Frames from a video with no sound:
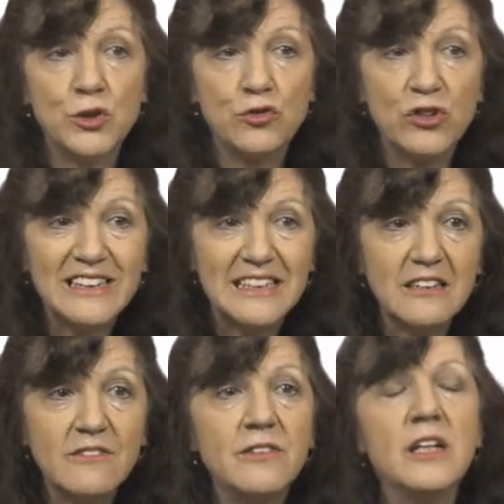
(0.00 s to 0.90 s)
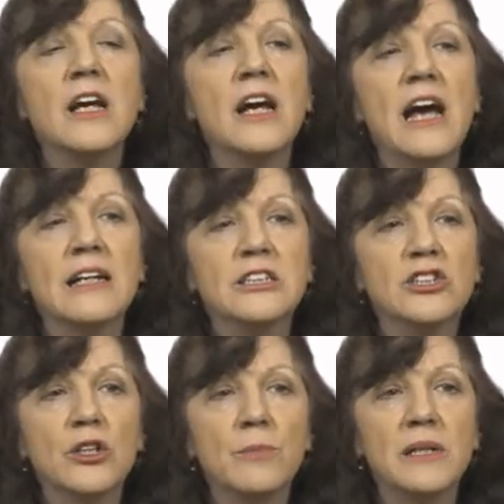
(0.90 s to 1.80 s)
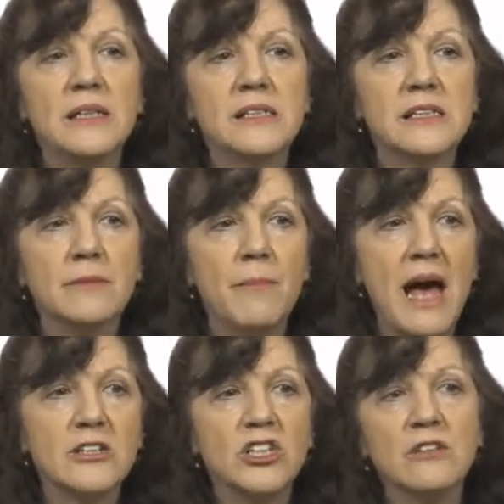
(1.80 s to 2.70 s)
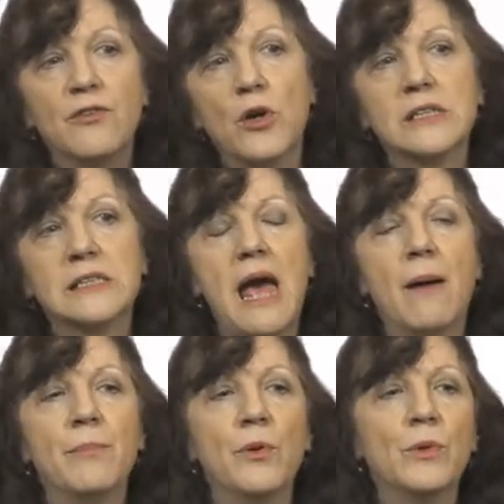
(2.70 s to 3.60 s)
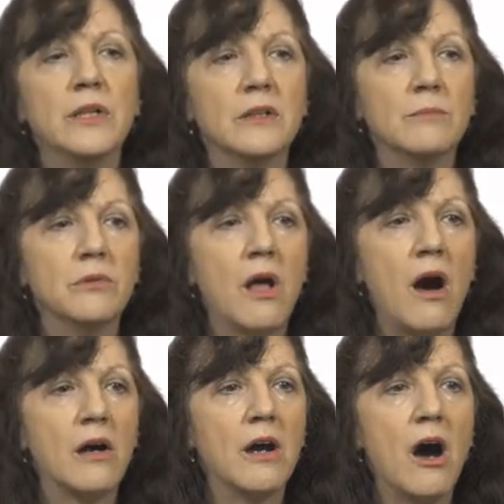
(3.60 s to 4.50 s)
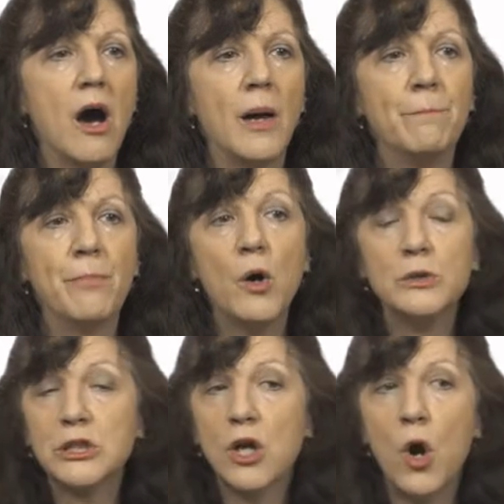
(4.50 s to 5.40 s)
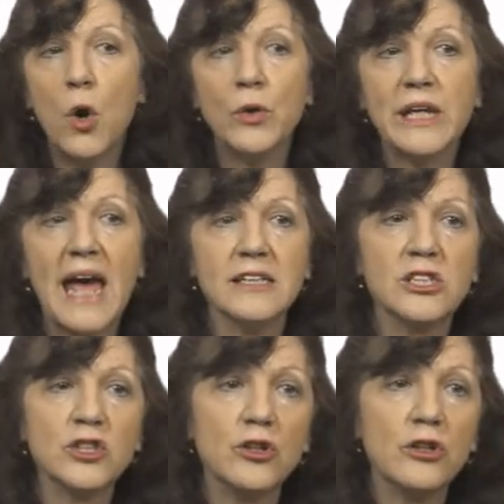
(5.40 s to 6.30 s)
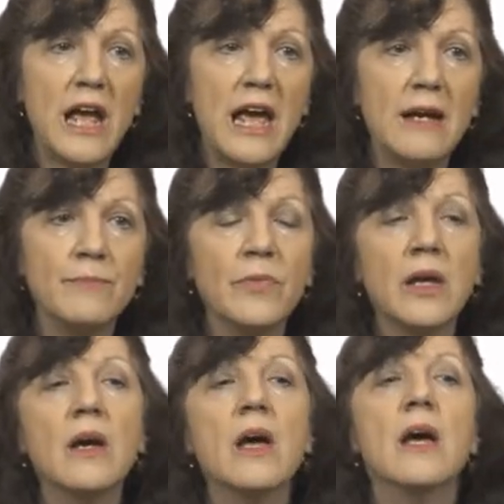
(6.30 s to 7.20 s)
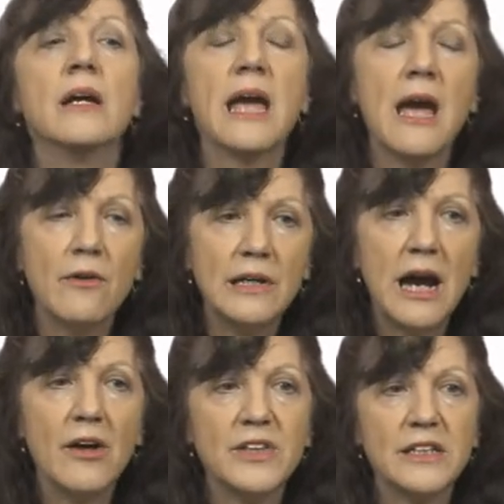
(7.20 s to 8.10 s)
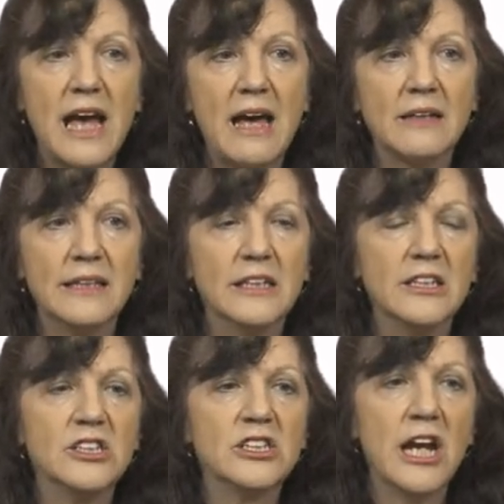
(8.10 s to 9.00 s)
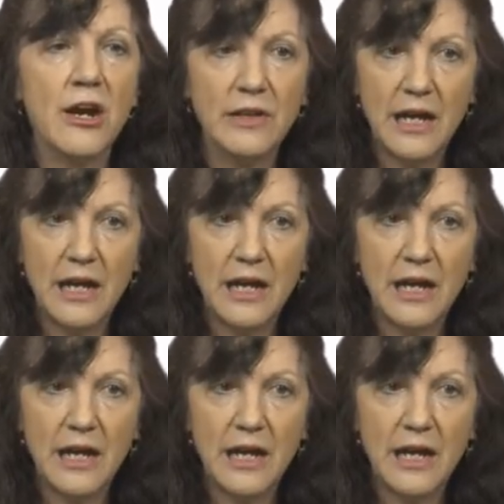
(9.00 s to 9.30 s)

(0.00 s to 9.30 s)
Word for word: Restrictive uh, deterministic matching. For example, we could block on postcode and surname, carry out the data linkage, carry